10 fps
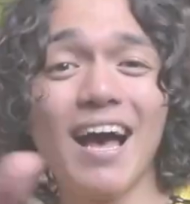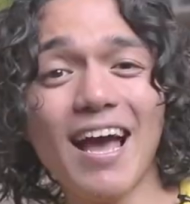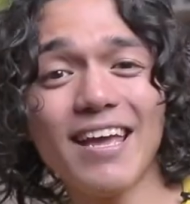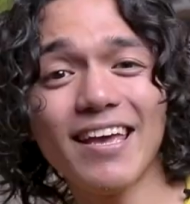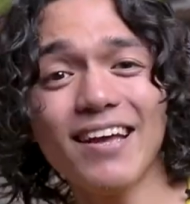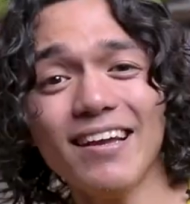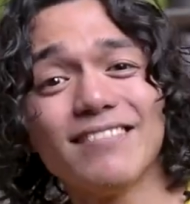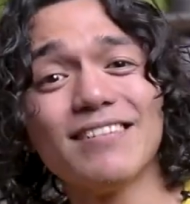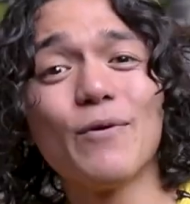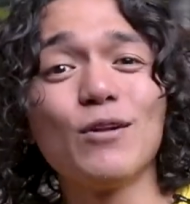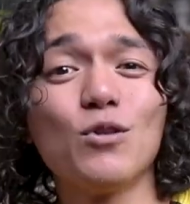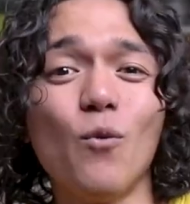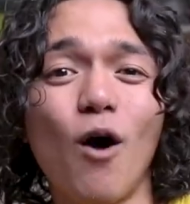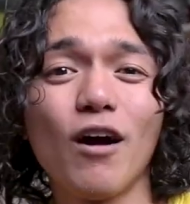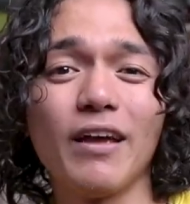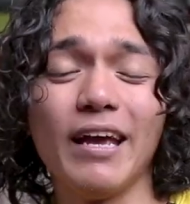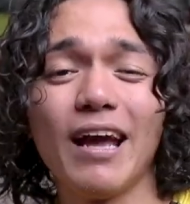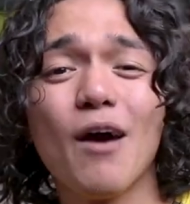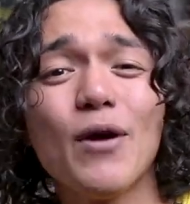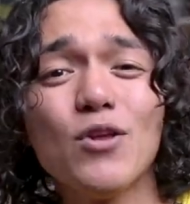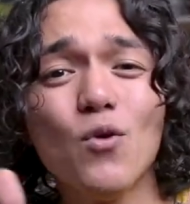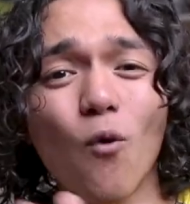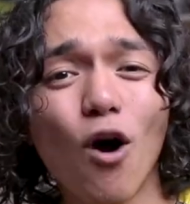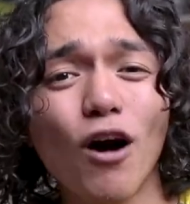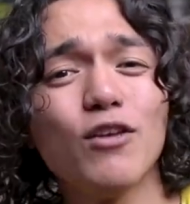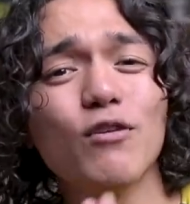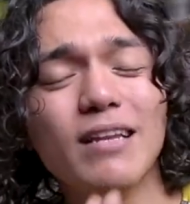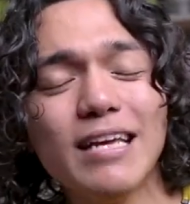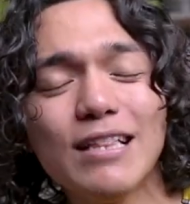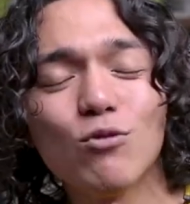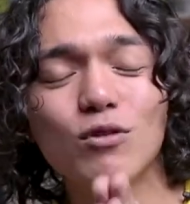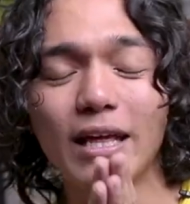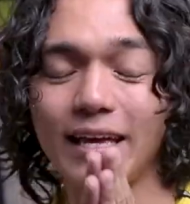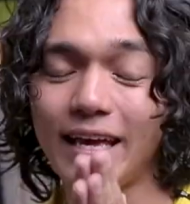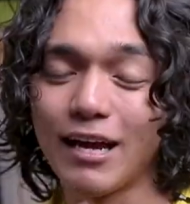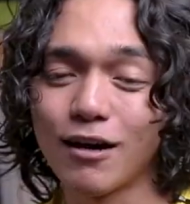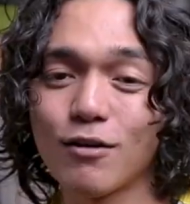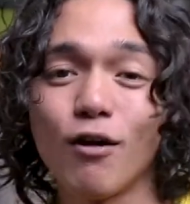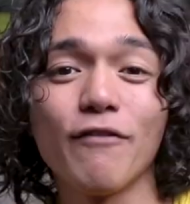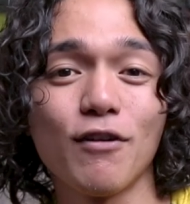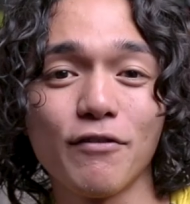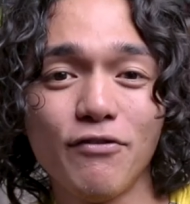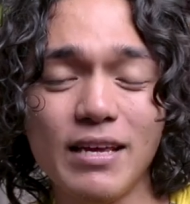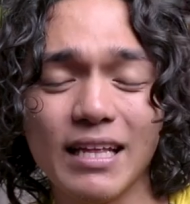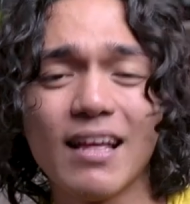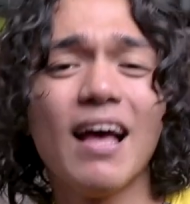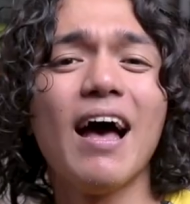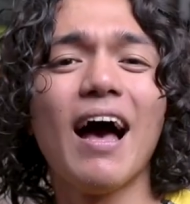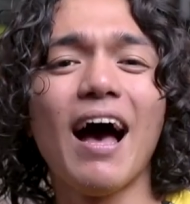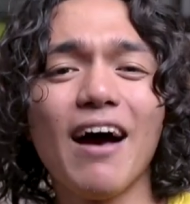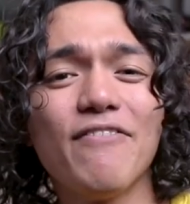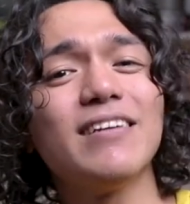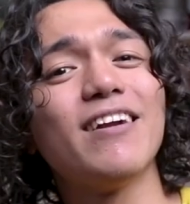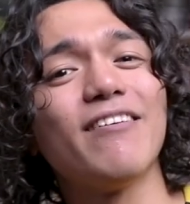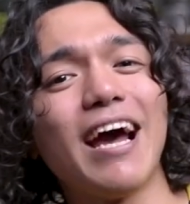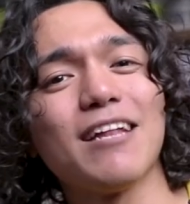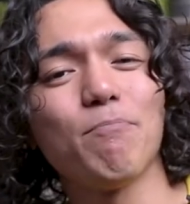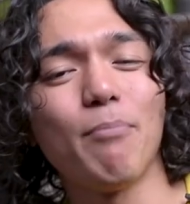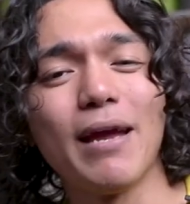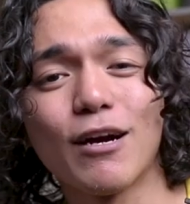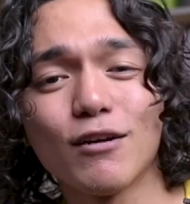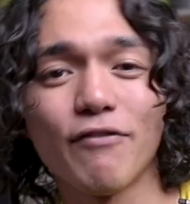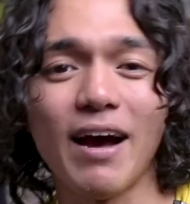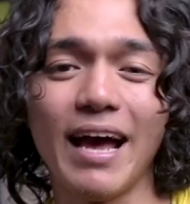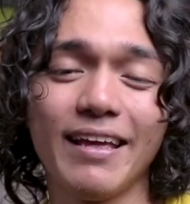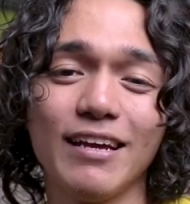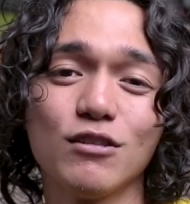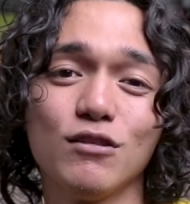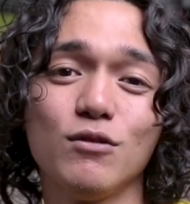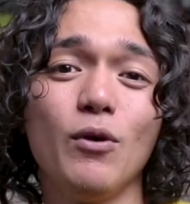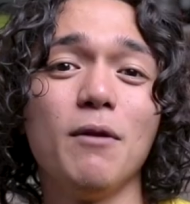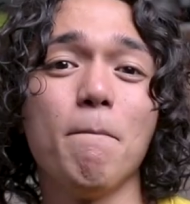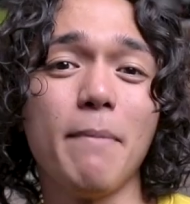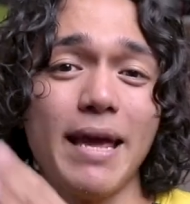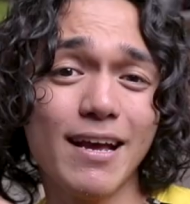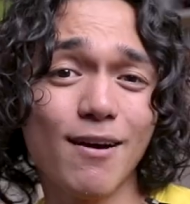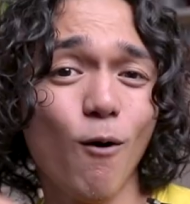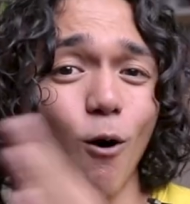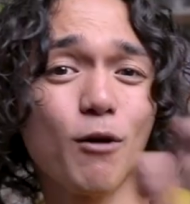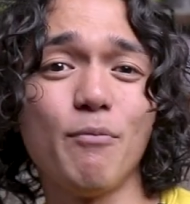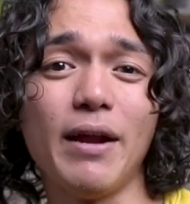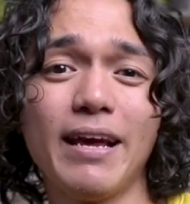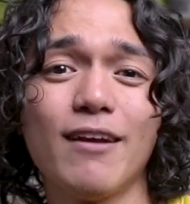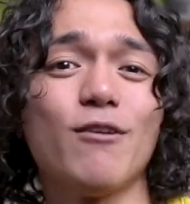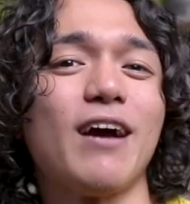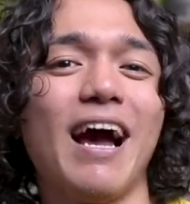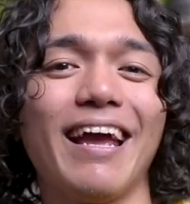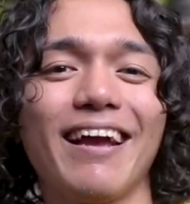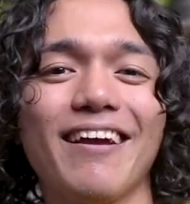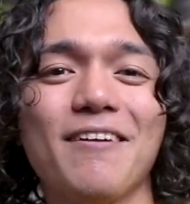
Hiking is equal to walking, and when you walk, you need to take care of your feet. Having the right pair of hiking shoes will make or break your hike.